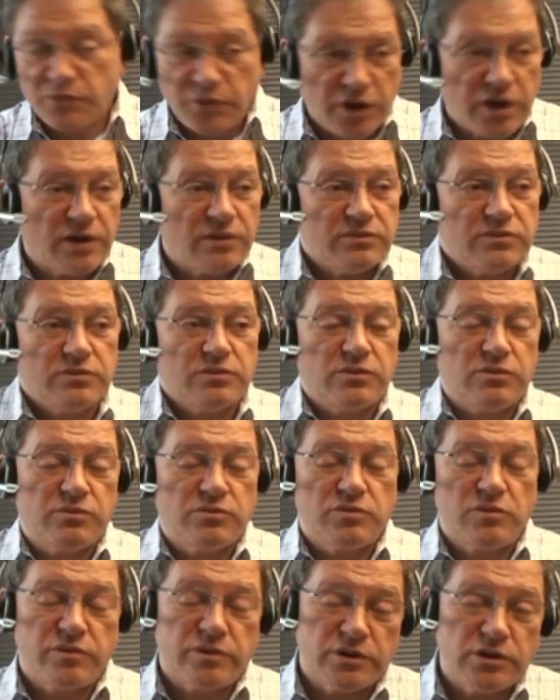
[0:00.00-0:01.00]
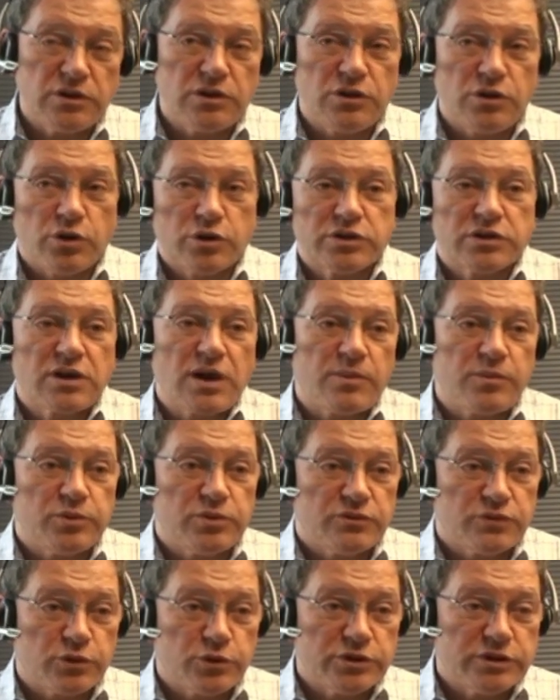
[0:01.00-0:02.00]
we will learn a
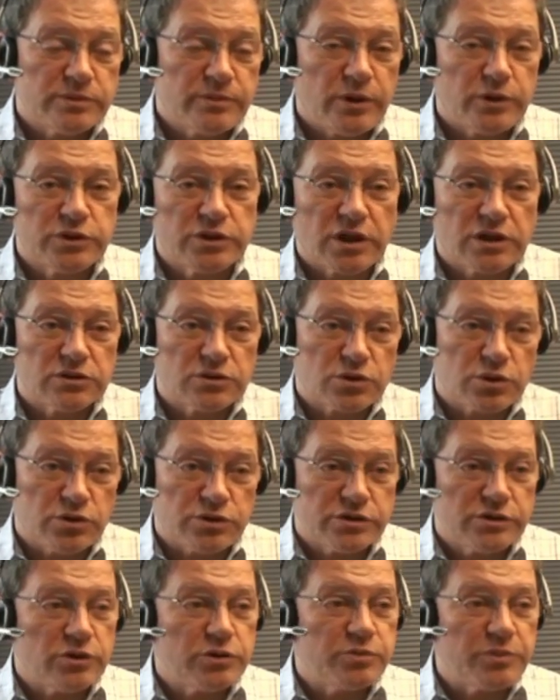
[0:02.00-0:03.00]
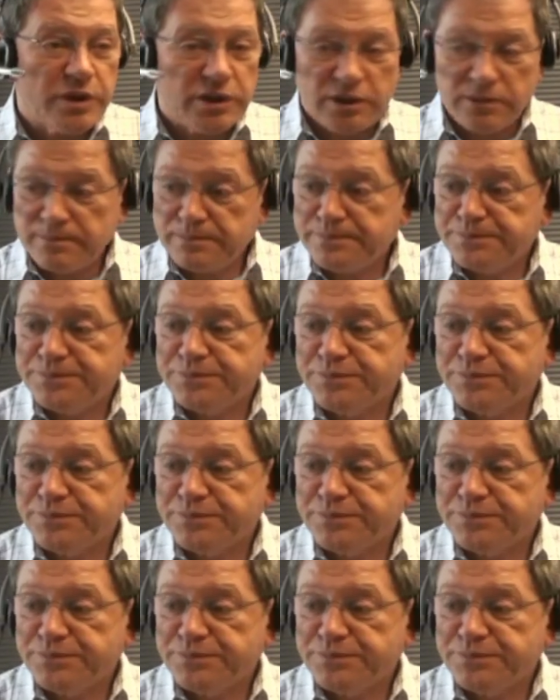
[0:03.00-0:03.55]
couple of rules about controls, not many.